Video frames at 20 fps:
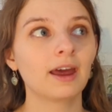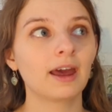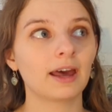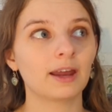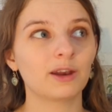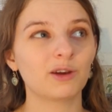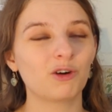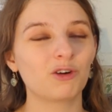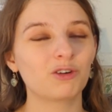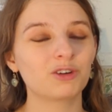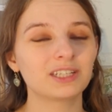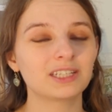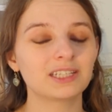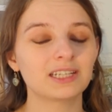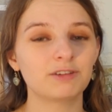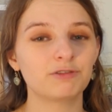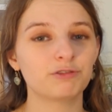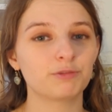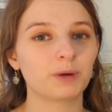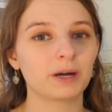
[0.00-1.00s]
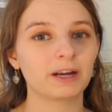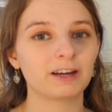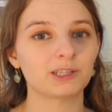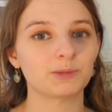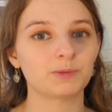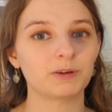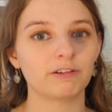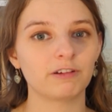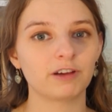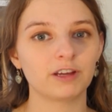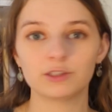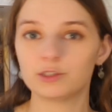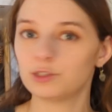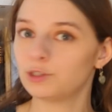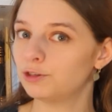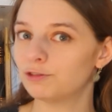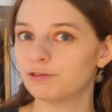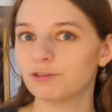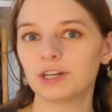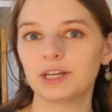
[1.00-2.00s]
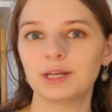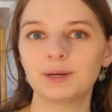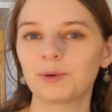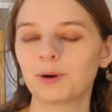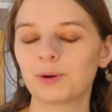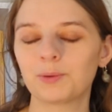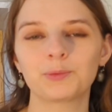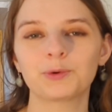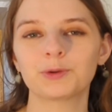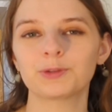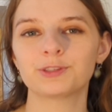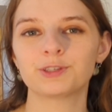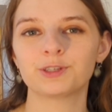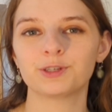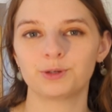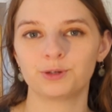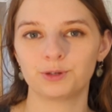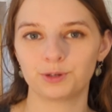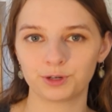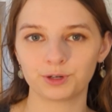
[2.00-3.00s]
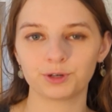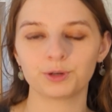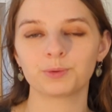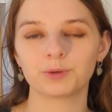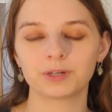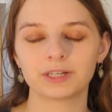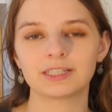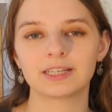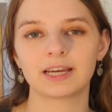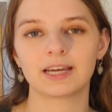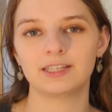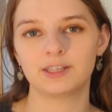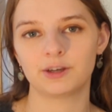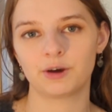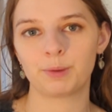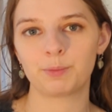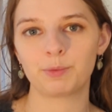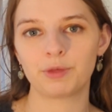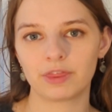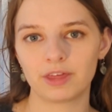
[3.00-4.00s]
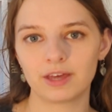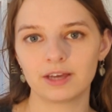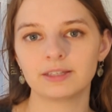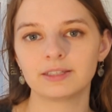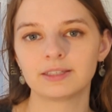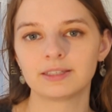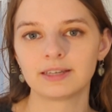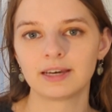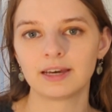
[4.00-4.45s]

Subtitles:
And honestly, from my experience, you really won't want to. You're going to want to take time with this.